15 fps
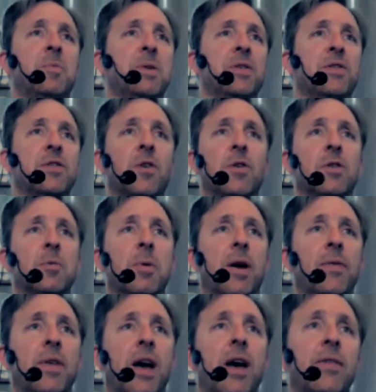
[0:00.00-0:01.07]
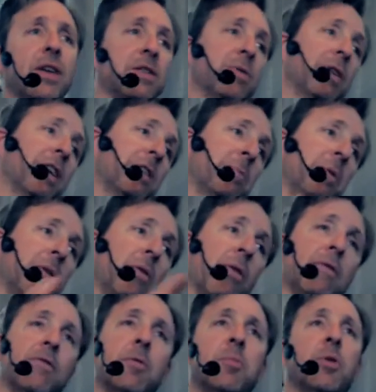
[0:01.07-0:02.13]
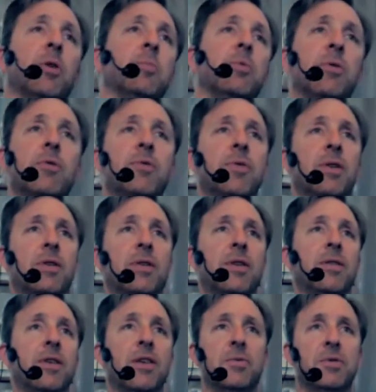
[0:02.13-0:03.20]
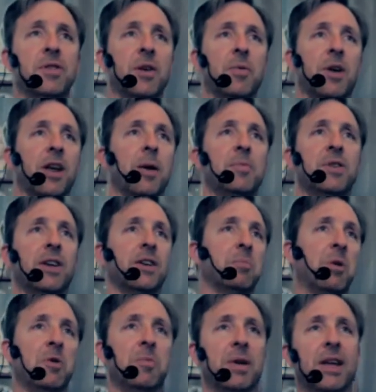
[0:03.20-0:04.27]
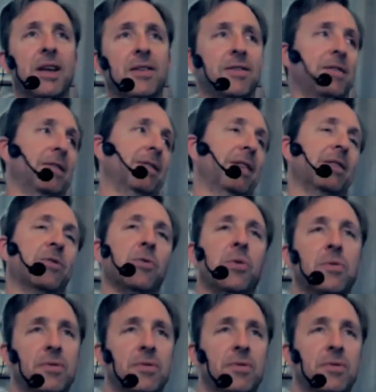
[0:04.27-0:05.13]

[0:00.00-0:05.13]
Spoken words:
be stoked about that? That's what gets me going for Bulletproof. And the other reason I wake up is I get to play with my kids. Like, that's cool.